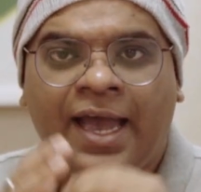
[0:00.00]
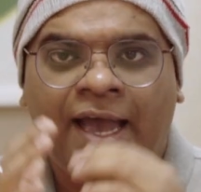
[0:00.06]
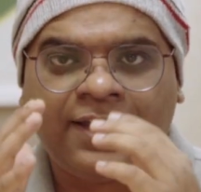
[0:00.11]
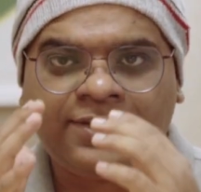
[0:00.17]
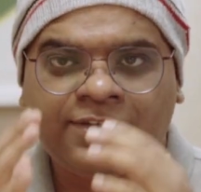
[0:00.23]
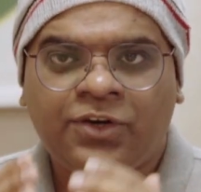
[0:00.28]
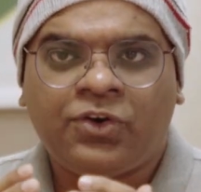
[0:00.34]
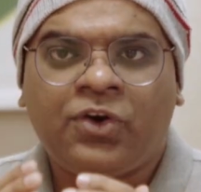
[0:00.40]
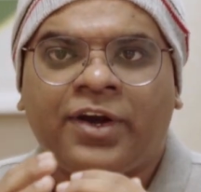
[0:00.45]

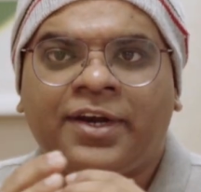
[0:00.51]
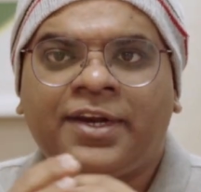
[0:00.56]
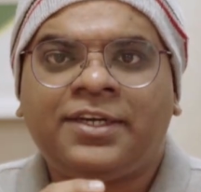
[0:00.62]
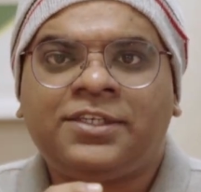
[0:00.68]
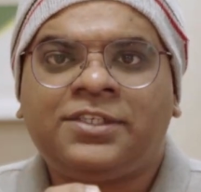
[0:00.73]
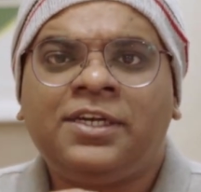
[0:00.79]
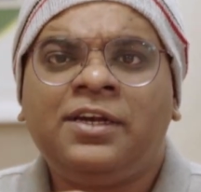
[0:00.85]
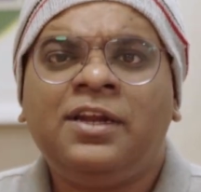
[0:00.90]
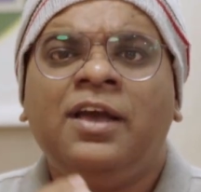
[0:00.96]
As an
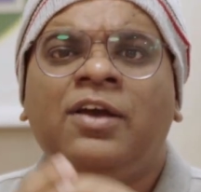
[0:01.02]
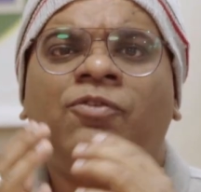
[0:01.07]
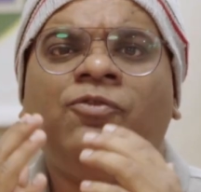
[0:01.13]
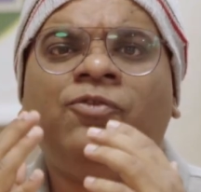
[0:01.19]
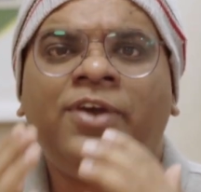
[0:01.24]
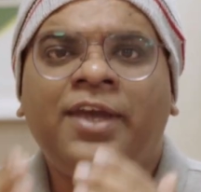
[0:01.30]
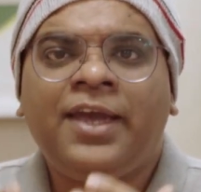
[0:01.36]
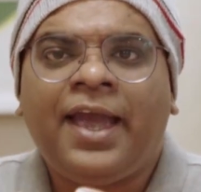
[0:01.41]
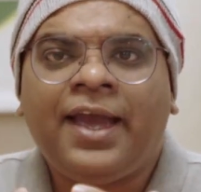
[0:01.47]
organization,
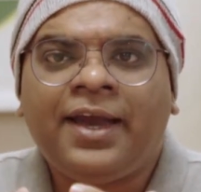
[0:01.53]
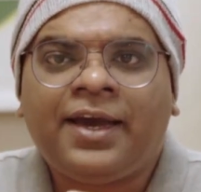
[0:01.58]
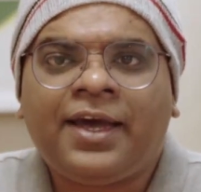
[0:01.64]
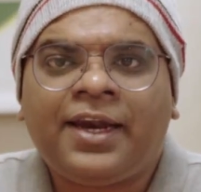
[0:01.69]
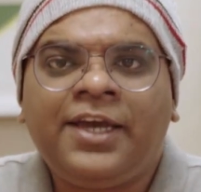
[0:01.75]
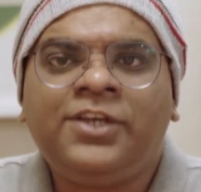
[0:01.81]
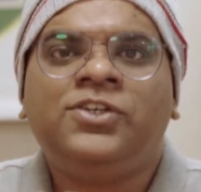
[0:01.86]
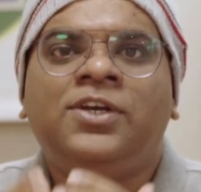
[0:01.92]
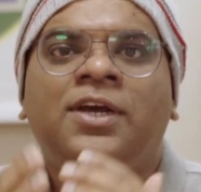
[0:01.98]
we
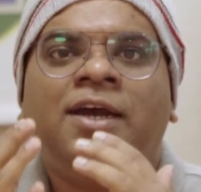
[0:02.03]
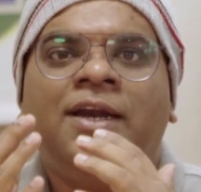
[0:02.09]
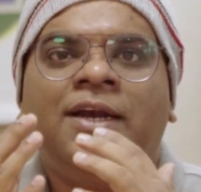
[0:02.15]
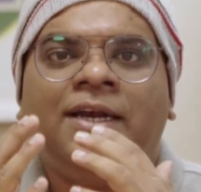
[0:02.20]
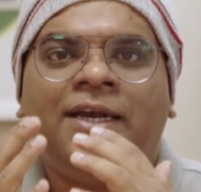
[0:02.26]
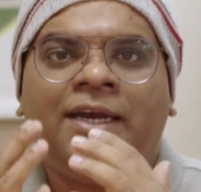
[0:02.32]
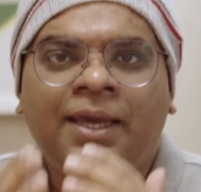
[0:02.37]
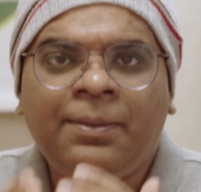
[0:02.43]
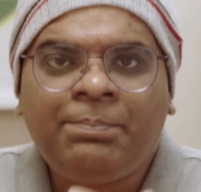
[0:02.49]
encourage
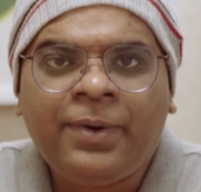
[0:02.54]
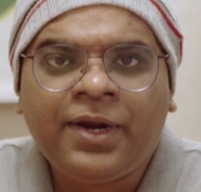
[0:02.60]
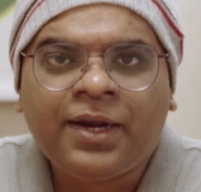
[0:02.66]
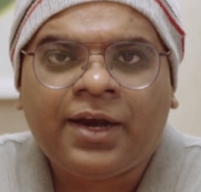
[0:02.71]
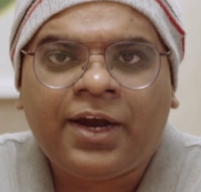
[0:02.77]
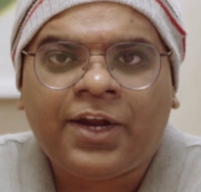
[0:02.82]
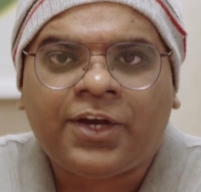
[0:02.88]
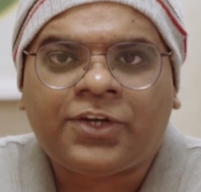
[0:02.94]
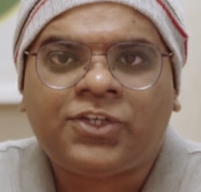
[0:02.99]
deeper
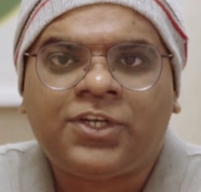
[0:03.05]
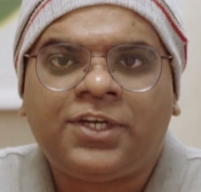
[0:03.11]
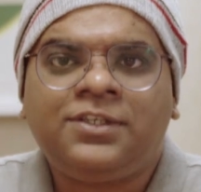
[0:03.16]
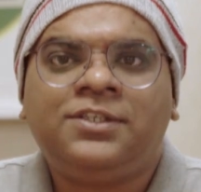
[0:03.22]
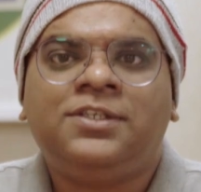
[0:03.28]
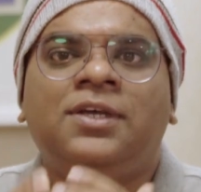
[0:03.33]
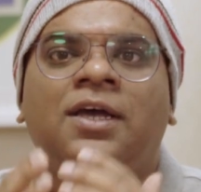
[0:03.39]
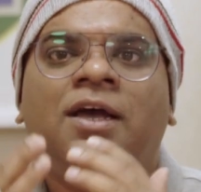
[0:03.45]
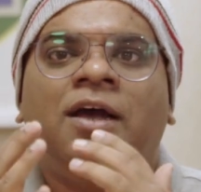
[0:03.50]

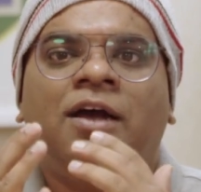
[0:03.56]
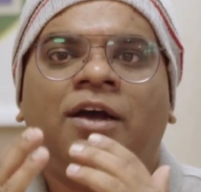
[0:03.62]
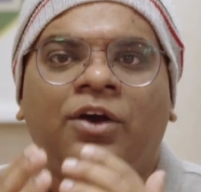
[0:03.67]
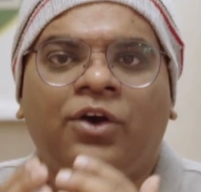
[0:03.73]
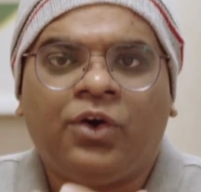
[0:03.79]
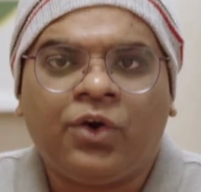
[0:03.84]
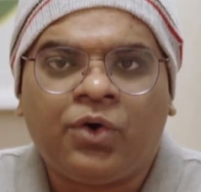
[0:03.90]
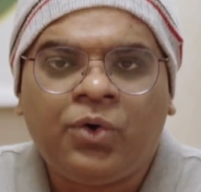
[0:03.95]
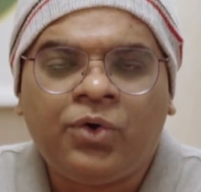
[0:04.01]
connections,
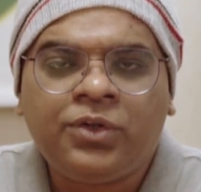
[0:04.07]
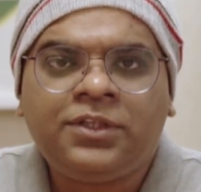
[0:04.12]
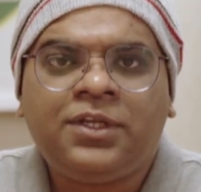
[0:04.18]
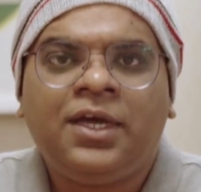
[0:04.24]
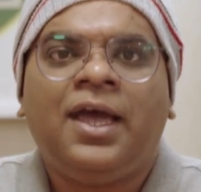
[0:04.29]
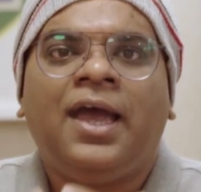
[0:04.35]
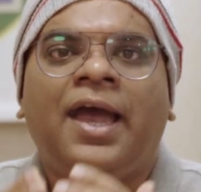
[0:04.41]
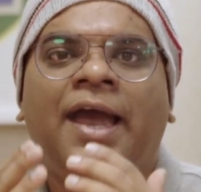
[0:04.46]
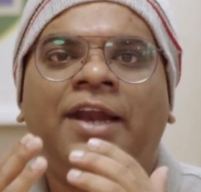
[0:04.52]
growth,
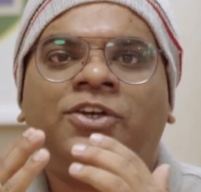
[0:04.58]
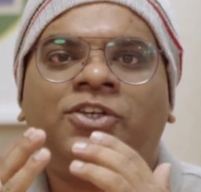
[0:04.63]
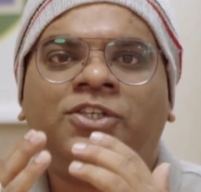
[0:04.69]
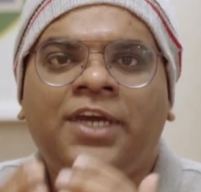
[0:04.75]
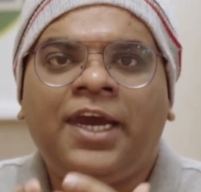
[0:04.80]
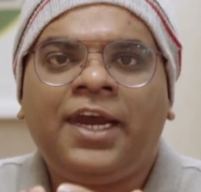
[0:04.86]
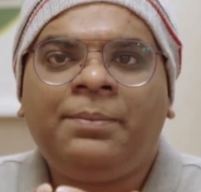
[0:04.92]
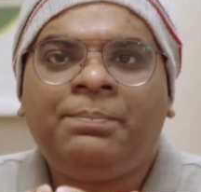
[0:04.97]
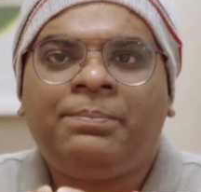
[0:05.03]
and
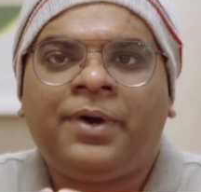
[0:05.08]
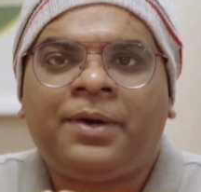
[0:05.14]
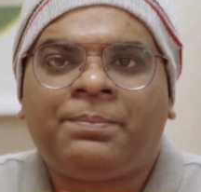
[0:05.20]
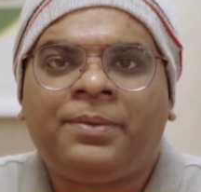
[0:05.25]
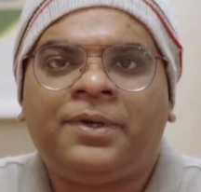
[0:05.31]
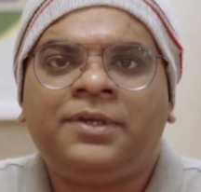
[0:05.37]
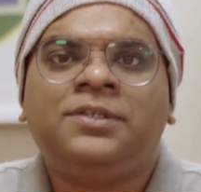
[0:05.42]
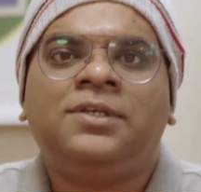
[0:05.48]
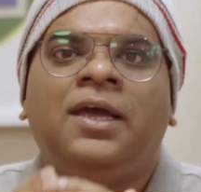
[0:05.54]
shared
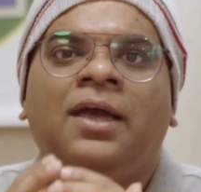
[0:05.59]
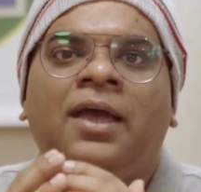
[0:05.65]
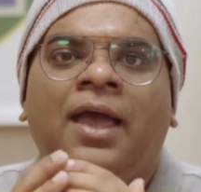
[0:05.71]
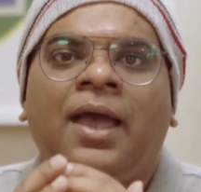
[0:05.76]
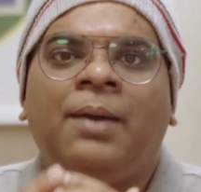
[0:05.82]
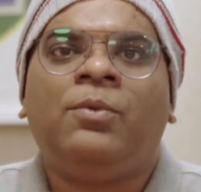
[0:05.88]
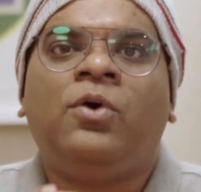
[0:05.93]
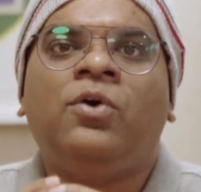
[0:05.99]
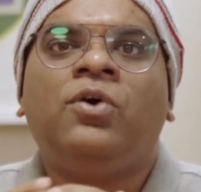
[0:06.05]
purpose
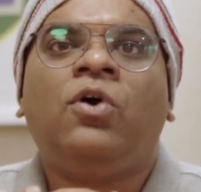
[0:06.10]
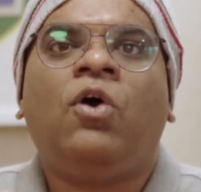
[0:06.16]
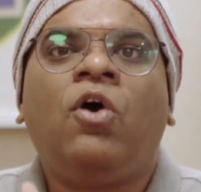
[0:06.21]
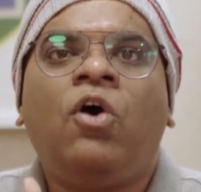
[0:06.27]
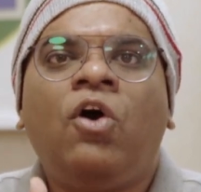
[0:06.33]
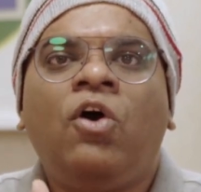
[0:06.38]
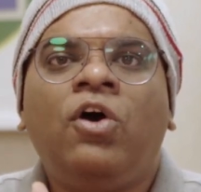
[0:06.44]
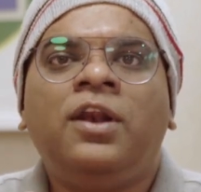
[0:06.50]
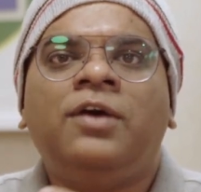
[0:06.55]
among
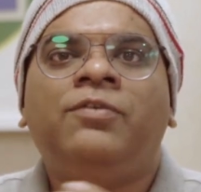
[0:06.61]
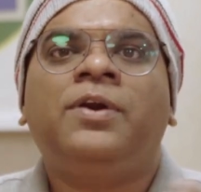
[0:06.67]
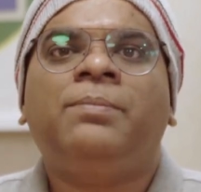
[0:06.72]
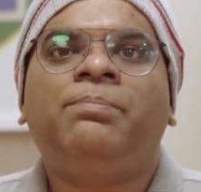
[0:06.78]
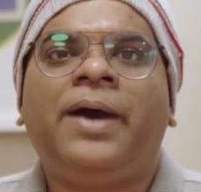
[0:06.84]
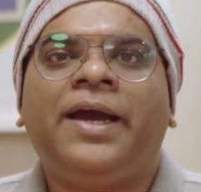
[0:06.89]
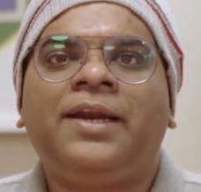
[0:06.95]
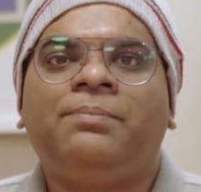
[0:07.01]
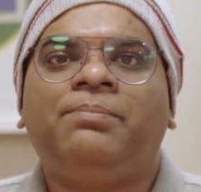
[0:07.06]
all our
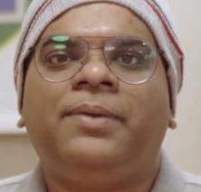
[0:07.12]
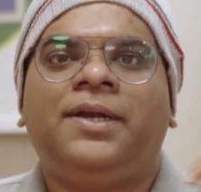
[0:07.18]
Byte